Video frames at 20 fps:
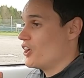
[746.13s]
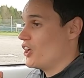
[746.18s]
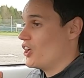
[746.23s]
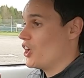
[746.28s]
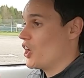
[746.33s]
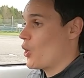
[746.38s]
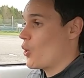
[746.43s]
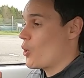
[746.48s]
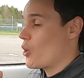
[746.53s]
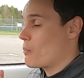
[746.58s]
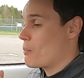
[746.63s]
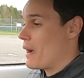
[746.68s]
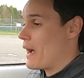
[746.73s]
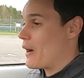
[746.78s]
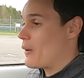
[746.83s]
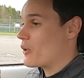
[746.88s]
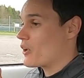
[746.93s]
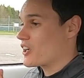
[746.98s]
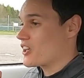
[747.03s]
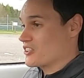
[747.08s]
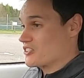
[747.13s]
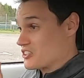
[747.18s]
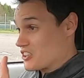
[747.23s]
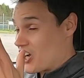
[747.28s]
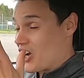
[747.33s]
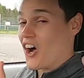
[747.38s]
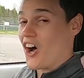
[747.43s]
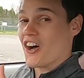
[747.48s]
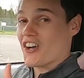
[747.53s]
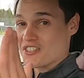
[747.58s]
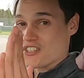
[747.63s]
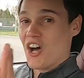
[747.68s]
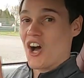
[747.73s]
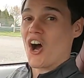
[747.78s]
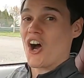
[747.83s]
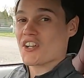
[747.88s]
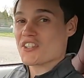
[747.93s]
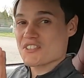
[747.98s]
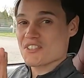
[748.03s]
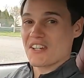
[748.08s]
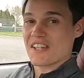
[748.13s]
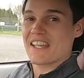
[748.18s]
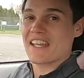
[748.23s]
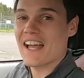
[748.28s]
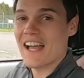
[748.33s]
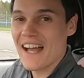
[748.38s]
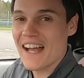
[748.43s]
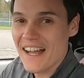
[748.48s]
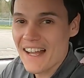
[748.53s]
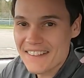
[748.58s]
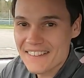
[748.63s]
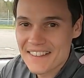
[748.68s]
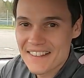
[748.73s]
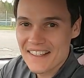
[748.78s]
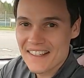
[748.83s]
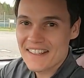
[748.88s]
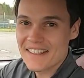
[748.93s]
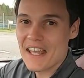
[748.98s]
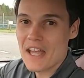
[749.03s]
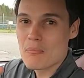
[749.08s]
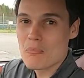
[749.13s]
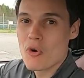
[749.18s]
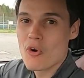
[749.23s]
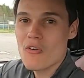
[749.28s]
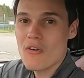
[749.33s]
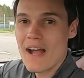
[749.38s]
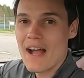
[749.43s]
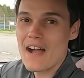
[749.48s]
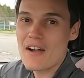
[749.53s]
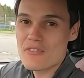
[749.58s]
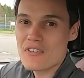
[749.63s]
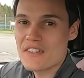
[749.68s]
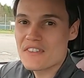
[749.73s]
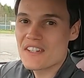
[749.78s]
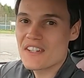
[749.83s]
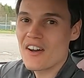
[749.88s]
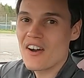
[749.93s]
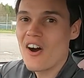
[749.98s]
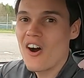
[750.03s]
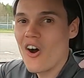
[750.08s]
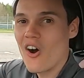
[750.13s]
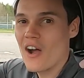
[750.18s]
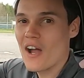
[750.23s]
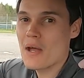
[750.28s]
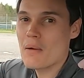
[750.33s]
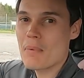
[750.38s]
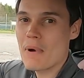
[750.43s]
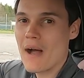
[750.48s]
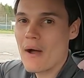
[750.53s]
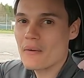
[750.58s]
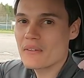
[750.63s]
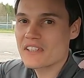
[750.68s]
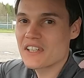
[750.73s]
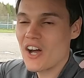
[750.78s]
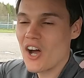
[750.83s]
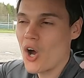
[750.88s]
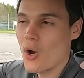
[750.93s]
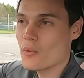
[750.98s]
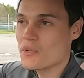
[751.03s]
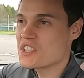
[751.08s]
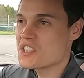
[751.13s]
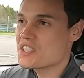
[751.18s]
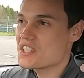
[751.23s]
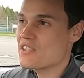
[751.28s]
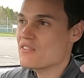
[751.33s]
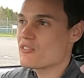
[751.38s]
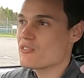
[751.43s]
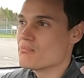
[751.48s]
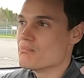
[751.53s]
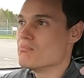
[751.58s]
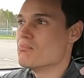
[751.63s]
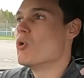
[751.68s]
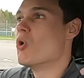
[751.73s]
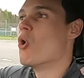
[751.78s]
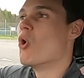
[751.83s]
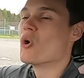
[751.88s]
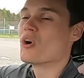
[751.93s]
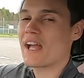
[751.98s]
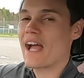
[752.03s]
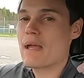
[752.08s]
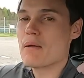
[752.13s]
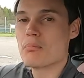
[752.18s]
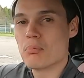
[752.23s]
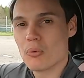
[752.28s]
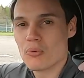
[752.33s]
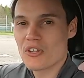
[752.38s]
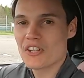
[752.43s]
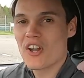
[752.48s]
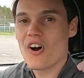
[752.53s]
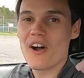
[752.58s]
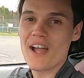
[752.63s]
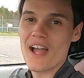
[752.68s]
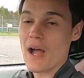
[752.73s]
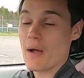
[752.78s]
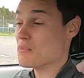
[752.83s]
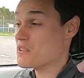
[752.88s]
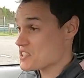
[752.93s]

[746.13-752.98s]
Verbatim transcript: a lower power car as hard as I can and get more out of it than a higher powered car which is even more capable than I am.